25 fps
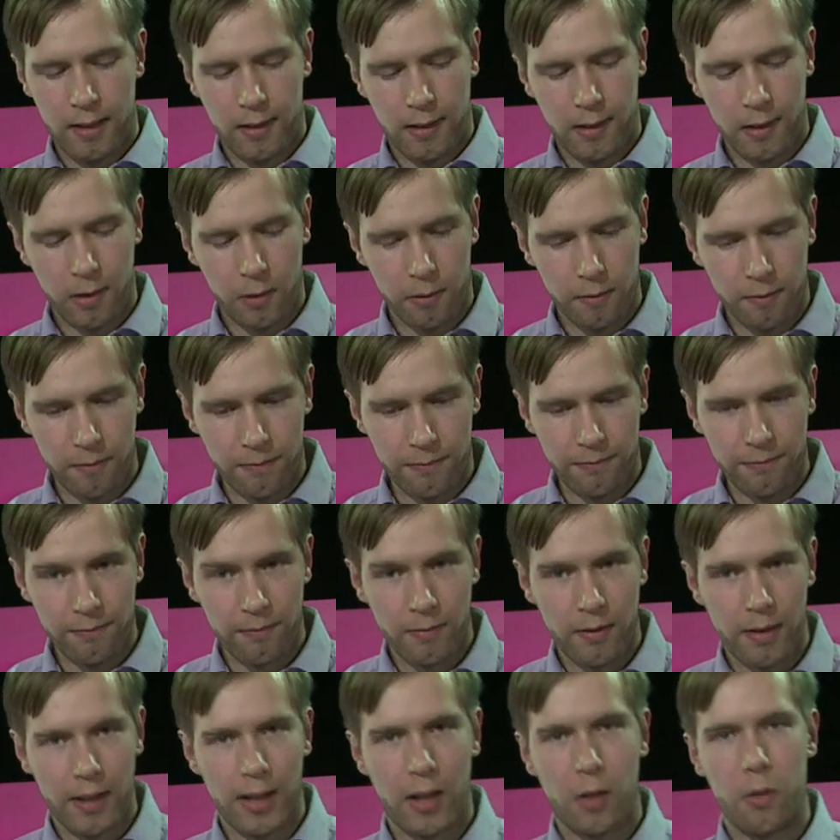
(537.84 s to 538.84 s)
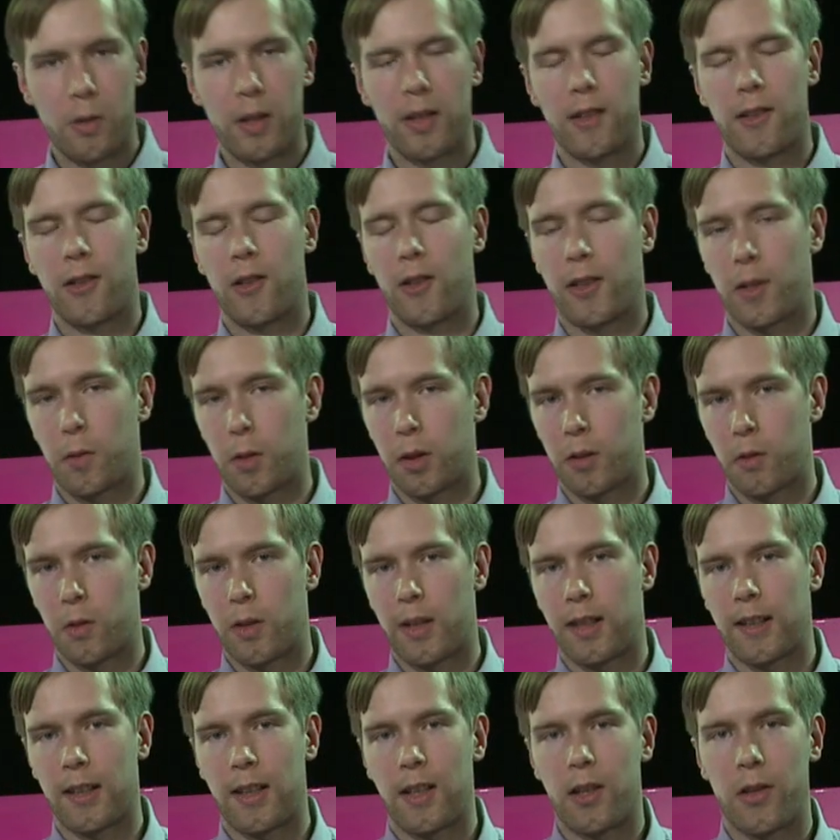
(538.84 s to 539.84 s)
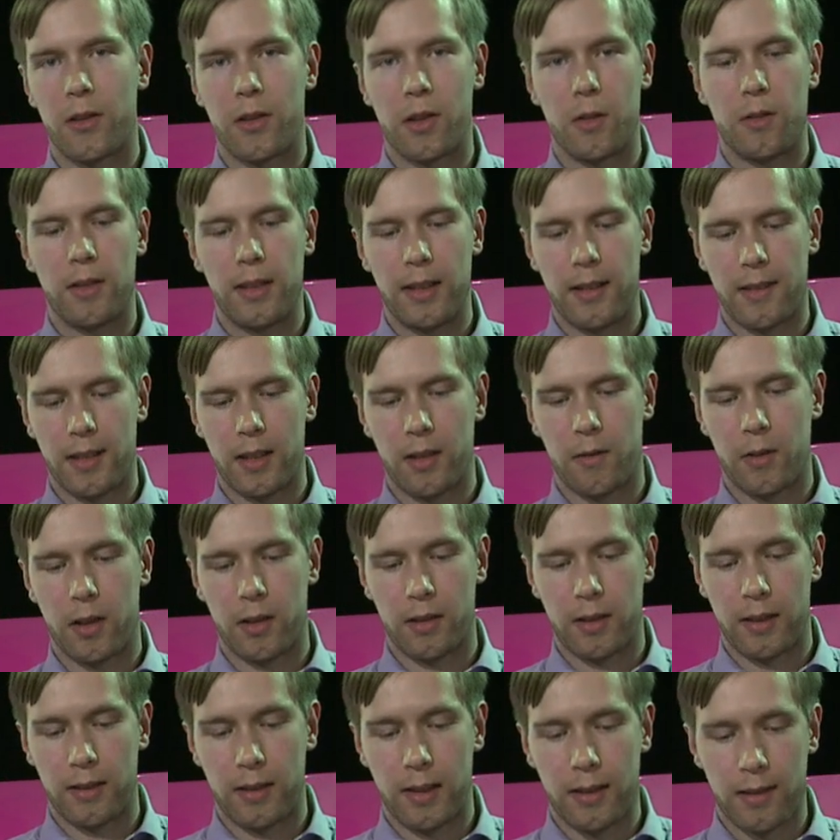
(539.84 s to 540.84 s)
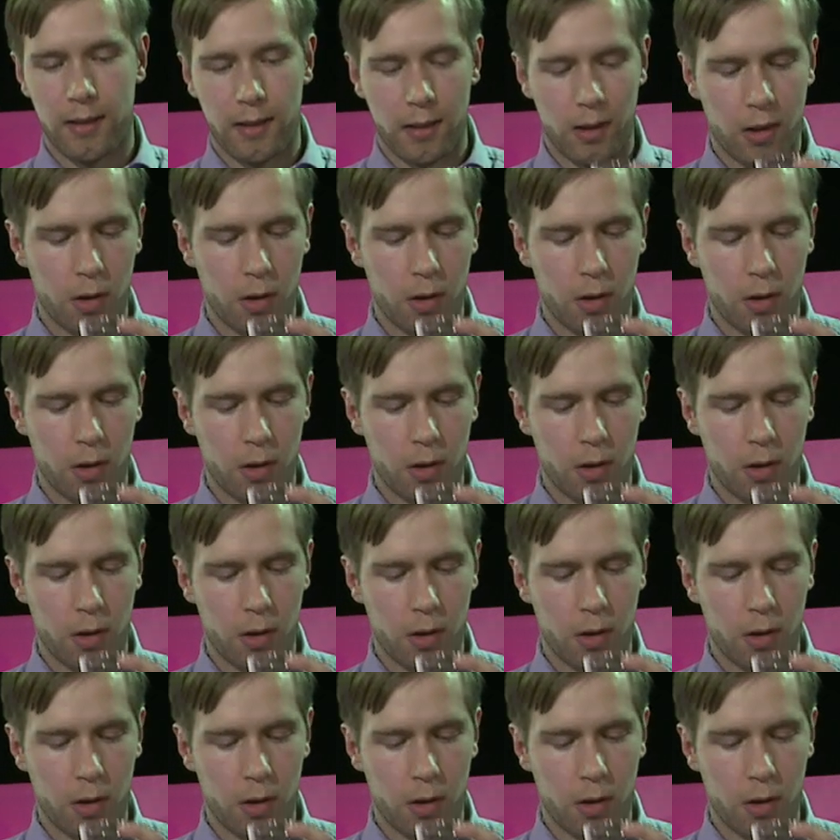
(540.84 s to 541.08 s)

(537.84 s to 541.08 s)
So now we talked about quite a lot of disadvantages.